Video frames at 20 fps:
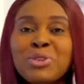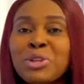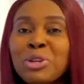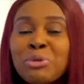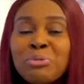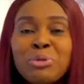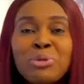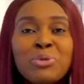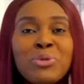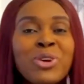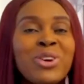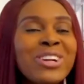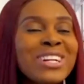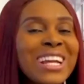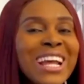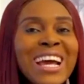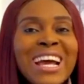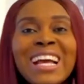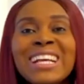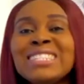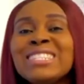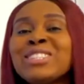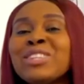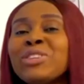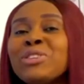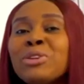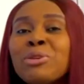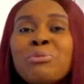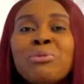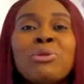for number one, guys. The
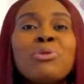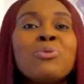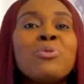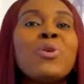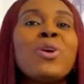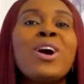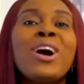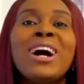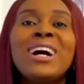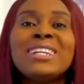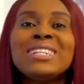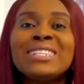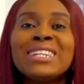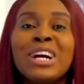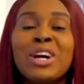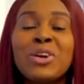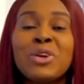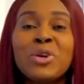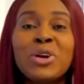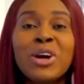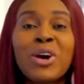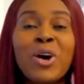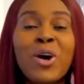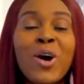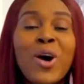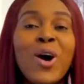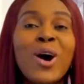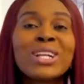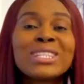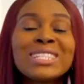number one
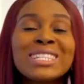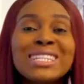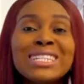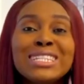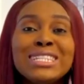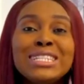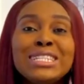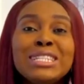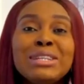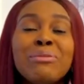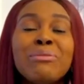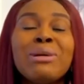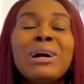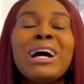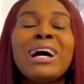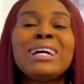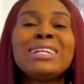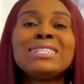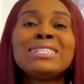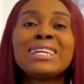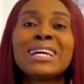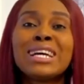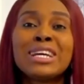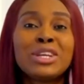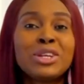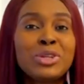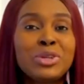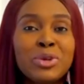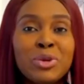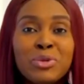hot in demand,
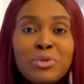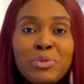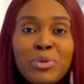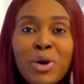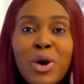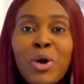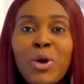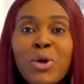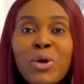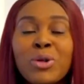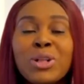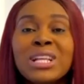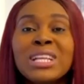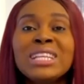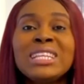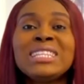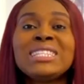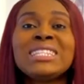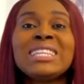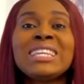you know, role is